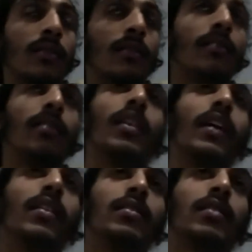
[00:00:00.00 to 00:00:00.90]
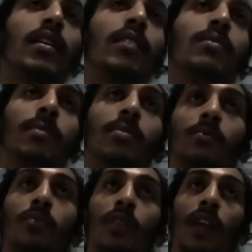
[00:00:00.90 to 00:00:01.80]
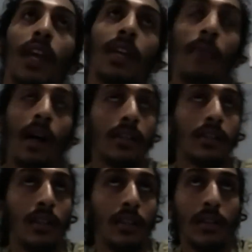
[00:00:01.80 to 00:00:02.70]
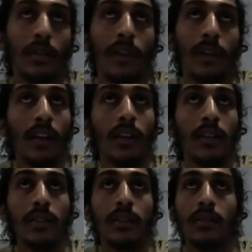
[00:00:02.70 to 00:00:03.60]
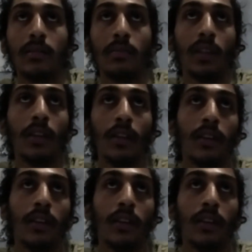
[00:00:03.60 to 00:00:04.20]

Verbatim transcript: a lot of the times people bring animosity into fighting that doesn't need to be there.